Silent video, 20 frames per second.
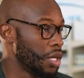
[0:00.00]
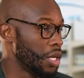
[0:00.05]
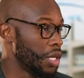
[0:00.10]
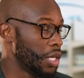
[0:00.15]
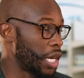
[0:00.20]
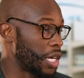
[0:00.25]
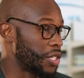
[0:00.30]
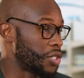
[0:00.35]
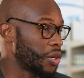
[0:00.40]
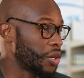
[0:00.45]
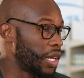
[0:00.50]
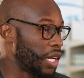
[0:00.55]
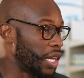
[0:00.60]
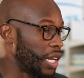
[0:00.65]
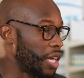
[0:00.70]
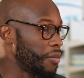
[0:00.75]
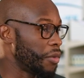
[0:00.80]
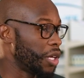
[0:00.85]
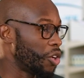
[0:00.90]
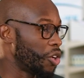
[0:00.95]
Yeah, so the
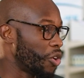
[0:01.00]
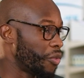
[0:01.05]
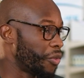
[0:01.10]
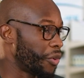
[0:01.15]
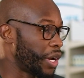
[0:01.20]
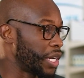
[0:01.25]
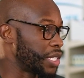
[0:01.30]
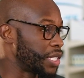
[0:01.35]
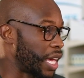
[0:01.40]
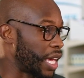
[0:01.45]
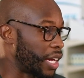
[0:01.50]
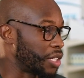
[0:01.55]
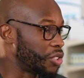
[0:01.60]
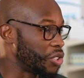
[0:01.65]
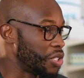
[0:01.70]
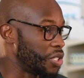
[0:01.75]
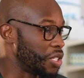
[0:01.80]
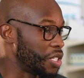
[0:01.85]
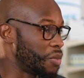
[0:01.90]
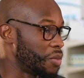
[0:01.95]
name Innovarx
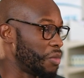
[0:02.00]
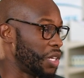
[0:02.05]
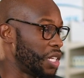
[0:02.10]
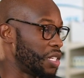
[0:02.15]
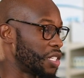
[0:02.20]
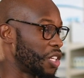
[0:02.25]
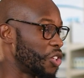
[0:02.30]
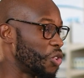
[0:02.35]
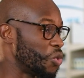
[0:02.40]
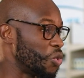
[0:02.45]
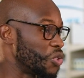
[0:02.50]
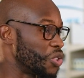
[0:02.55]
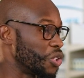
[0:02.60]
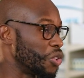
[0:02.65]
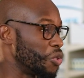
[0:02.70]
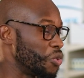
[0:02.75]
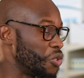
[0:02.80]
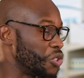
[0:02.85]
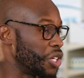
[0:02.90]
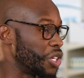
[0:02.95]
actually just means a new
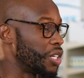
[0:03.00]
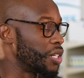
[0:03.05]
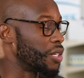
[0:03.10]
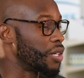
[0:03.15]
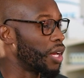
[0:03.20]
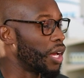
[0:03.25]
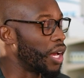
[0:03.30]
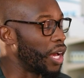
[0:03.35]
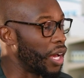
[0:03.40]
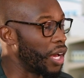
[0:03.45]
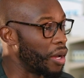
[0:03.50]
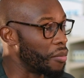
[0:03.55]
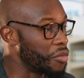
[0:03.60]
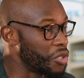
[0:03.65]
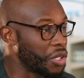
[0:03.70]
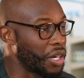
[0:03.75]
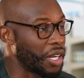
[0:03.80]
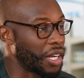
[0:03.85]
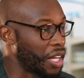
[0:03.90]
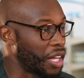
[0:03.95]
solution.
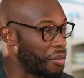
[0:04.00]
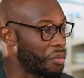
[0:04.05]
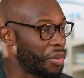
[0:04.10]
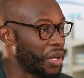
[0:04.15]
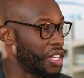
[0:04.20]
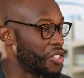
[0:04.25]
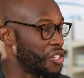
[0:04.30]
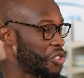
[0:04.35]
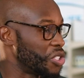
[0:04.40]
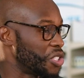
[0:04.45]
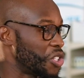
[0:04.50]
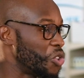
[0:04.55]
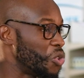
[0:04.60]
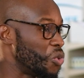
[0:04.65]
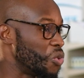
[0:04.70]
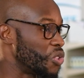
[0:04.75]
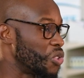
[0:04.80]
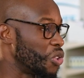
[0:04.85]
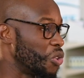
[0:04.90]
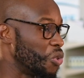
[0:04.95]
So the company is just a
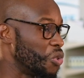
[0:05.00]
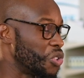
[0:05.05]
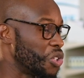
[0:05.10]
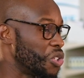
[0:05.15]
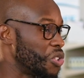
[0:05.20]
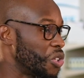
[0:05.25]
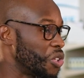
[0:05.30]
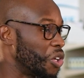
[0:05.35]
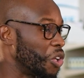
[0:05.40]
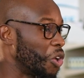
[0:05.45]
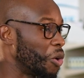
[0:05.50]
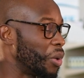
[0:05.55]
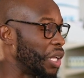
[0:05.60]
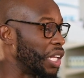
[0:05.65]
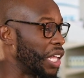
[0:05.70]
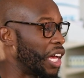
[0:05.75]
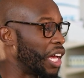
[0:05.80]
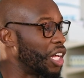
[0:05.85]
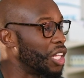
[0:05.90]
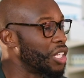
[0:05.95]
new solution to global
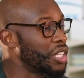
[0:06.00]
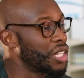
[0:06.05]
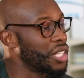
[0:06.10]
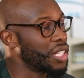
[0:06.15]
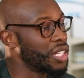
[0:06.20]
health.